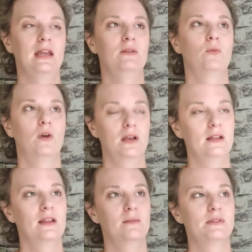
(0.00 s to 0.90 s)
and
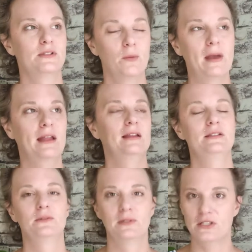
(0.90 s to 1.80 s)
wanting them so
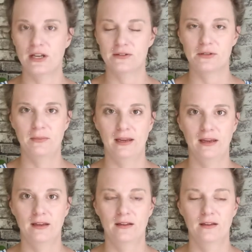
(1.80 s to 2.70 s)
badly to reach out to
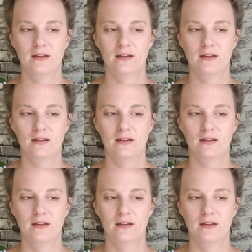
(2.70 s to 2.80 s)
me